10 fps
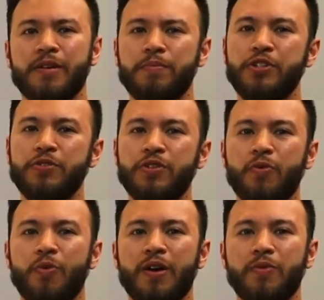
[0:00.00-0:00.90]
but you
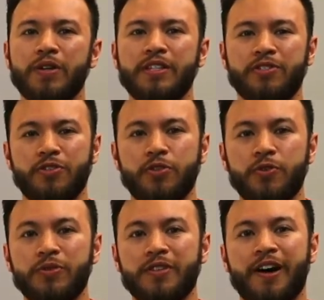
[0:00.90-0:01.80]
don't want one that's
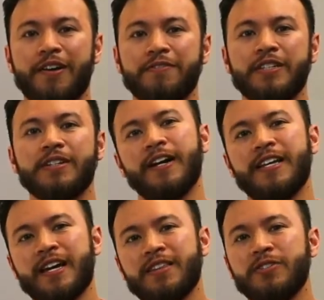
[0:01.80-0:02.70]
too soft,
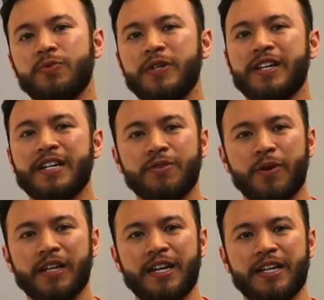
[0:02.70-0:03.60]
again, the SweetNight
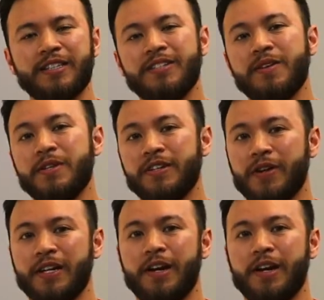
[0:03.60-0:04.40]
Twilight is going to be a great